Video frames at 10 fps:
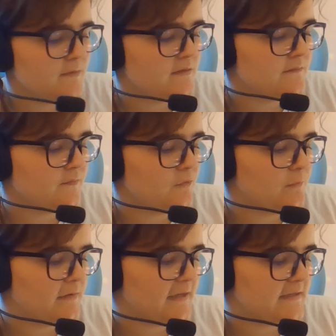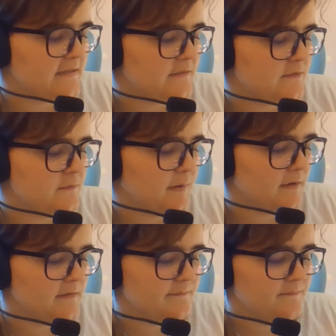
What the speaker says: with the fuel plant CO2 part.